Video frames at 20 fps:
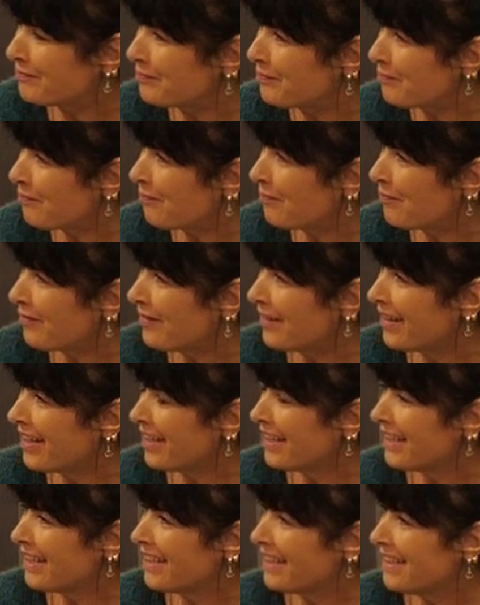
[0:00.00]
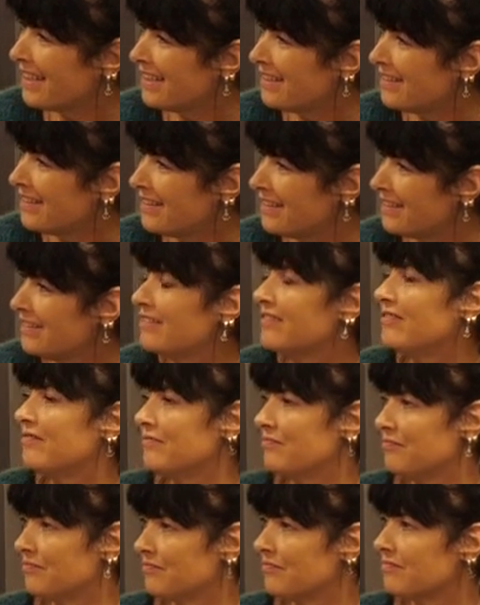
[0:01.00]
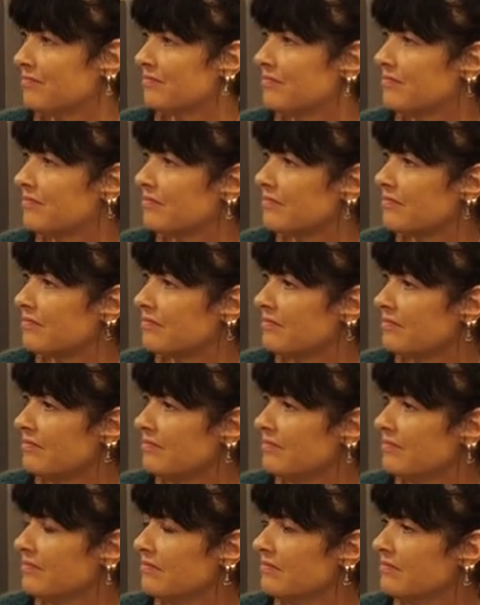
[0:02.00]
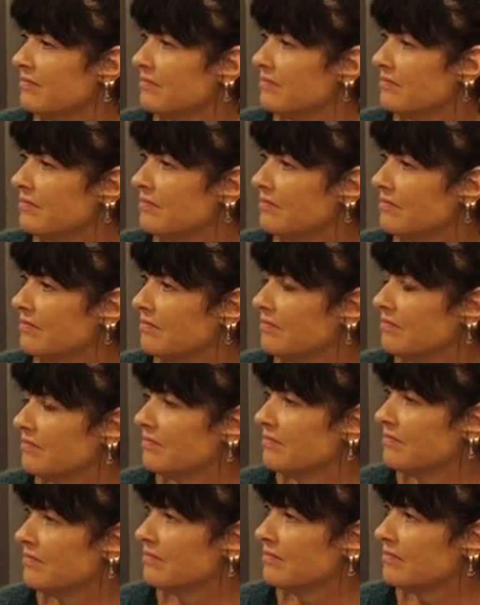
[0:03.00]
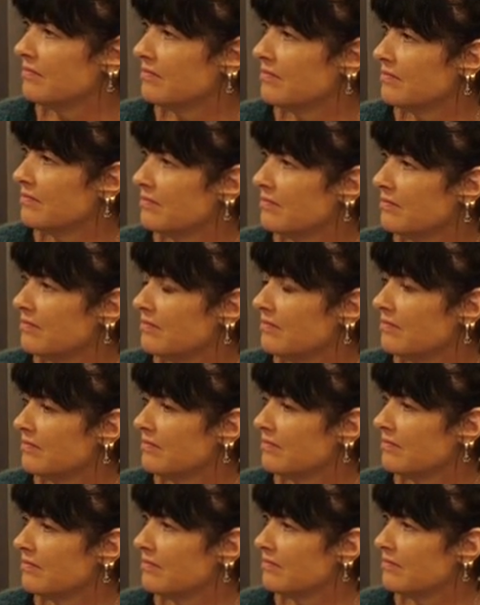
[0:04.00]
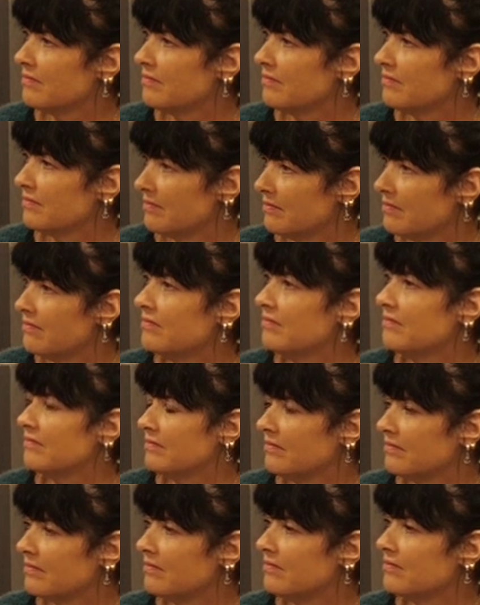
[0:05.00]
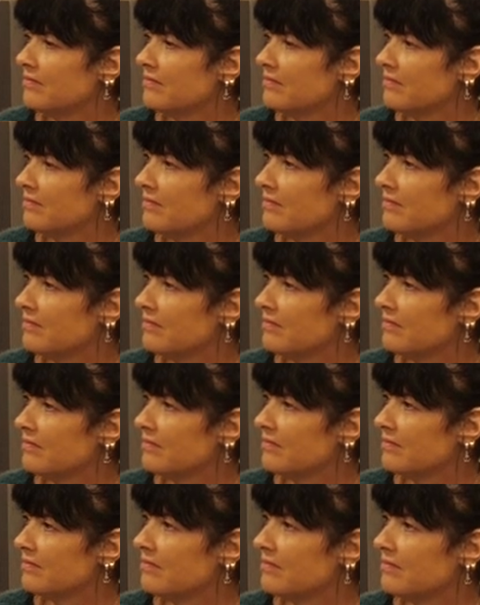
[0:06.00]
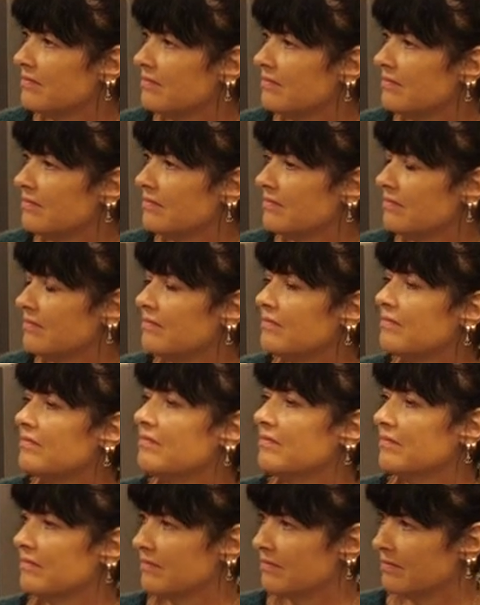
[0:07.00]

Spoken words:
[no speech]